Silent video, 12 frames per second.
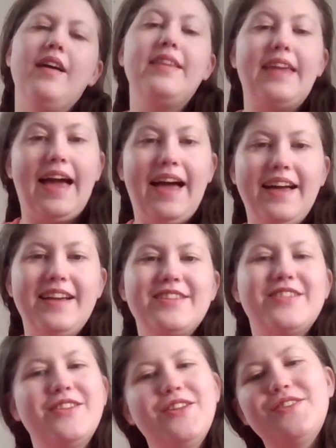yeah.
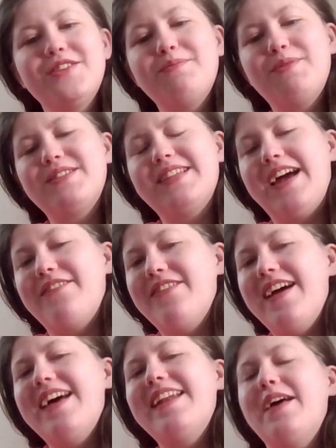So those are the books I
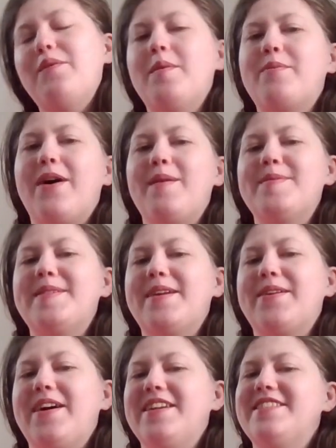read and what prompts they
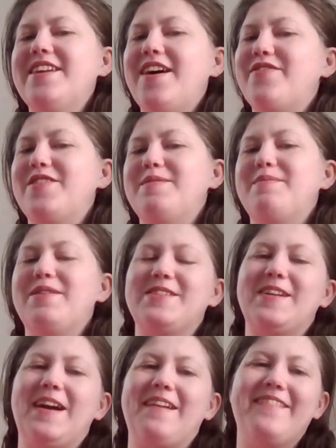crossed off for the
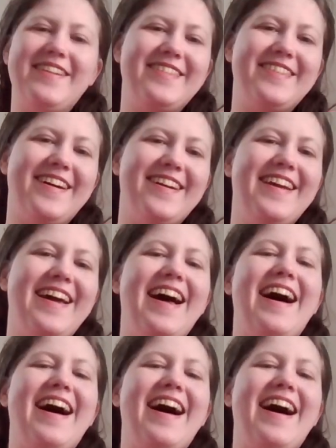Monster High Readathon.